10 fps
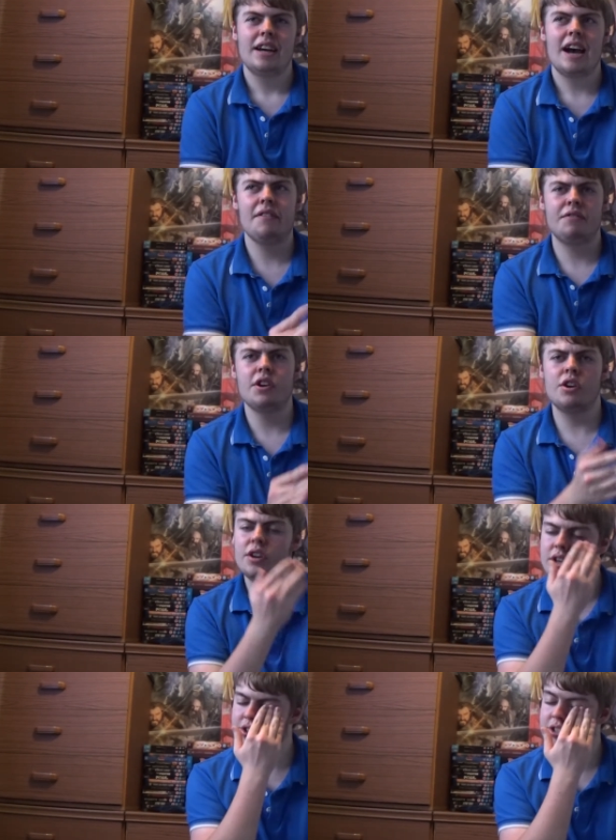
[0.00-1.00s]
half an
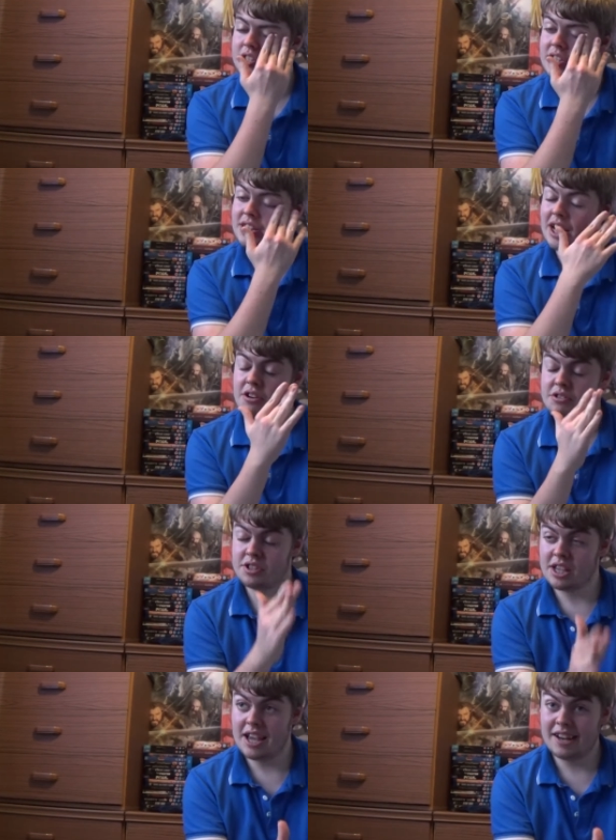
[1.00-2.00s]
hour, just
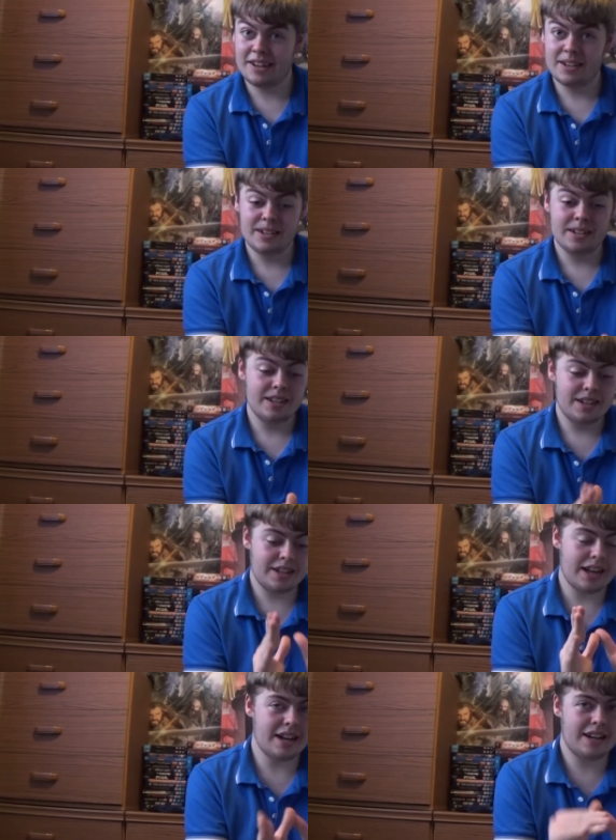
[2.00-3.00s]
Thanos getting it,
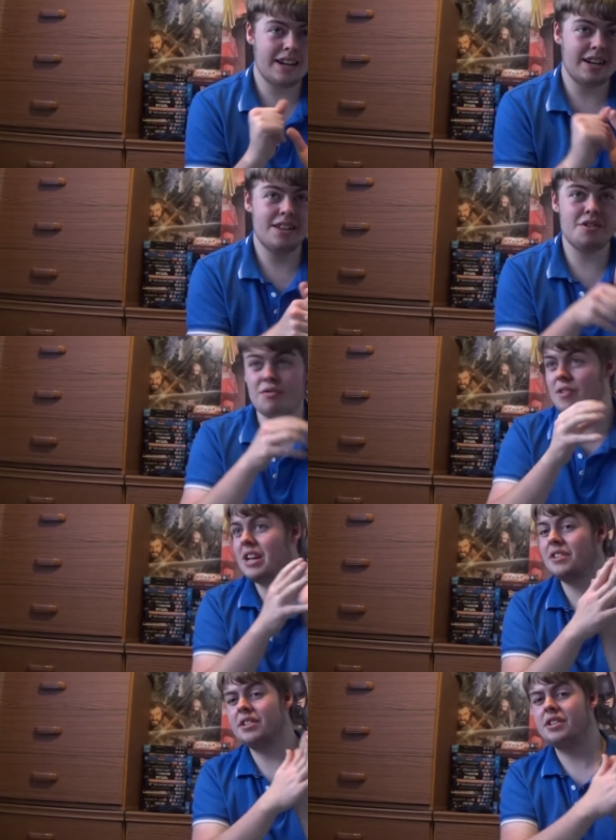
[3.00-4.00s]
and then the
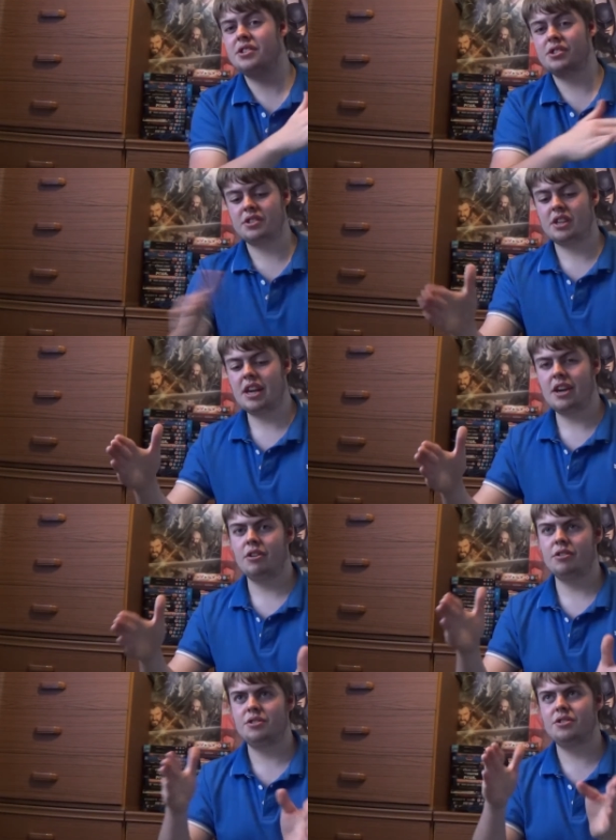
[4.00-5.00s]
rest is just
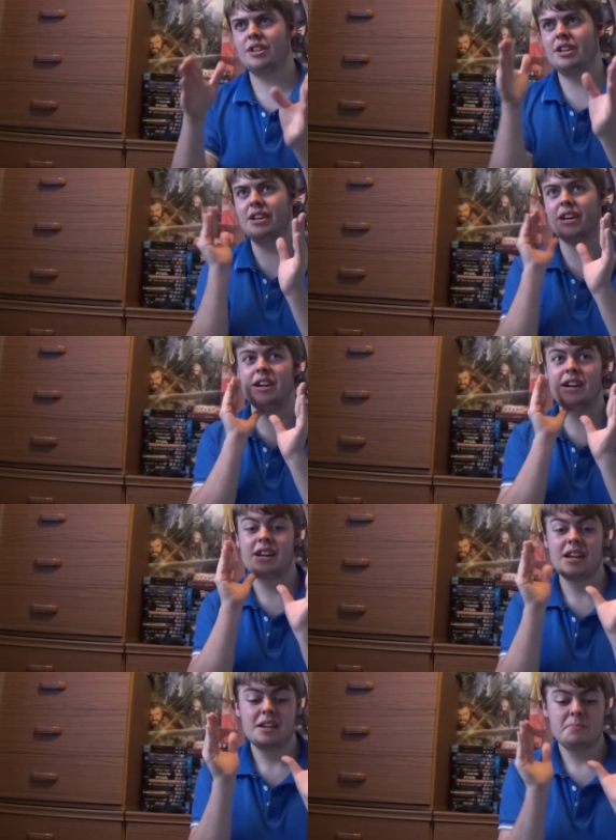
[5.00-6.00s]
chaos. Uh,
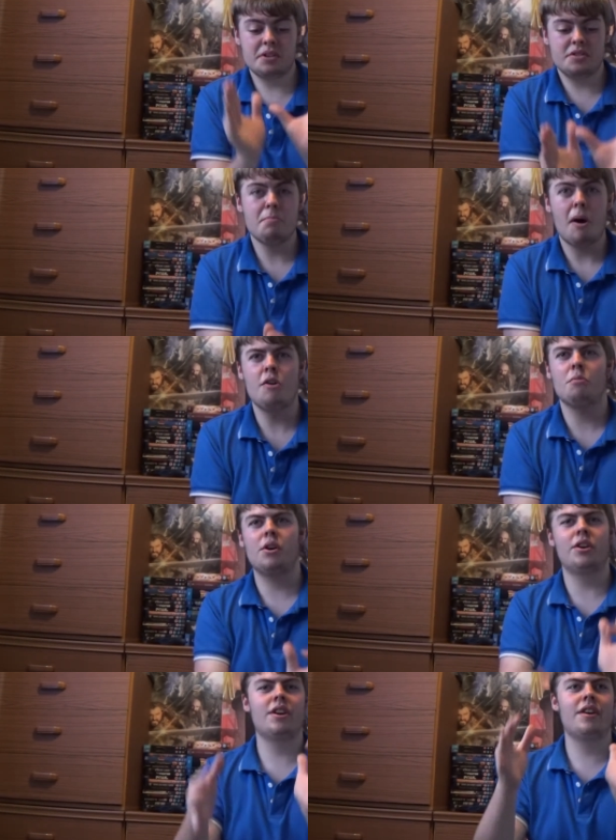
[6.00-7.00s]
because part
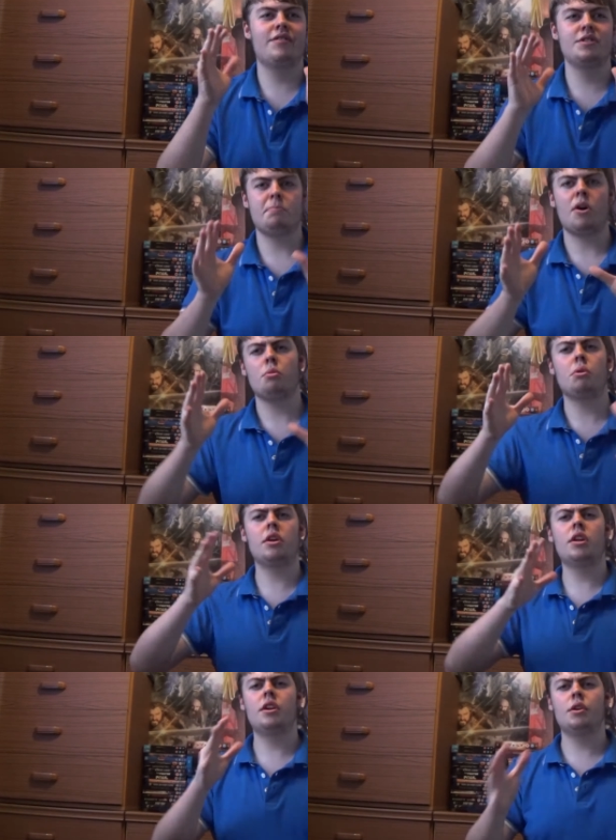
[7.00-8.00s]
one, if it's part
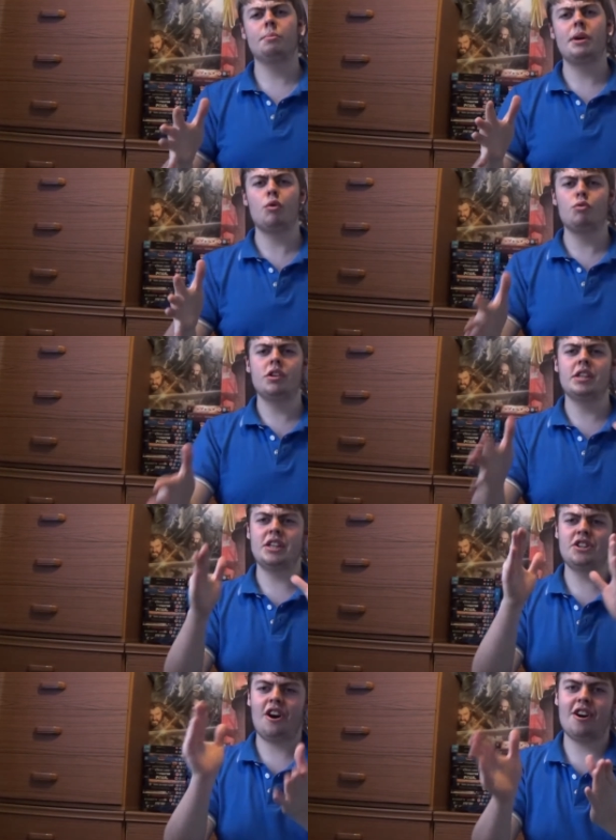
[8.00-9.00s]
one, it'll be a really
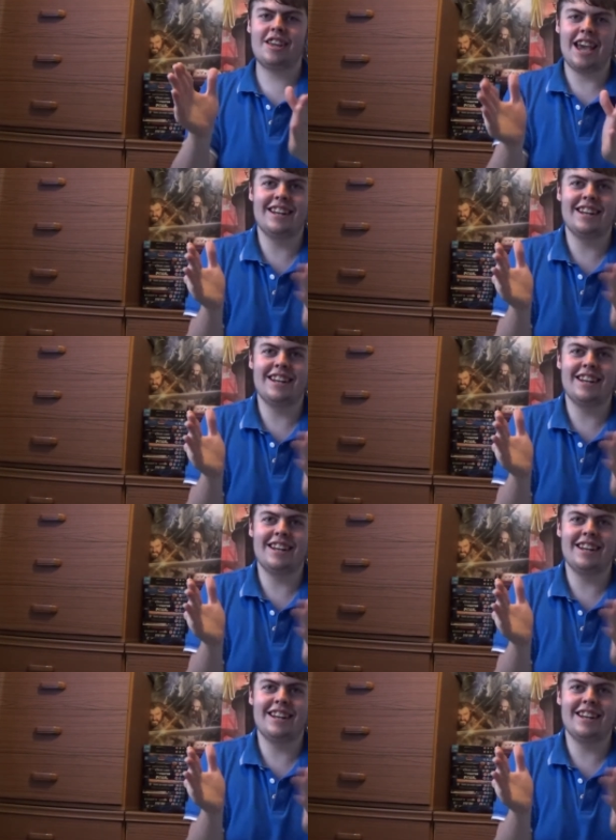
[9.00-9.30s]
dark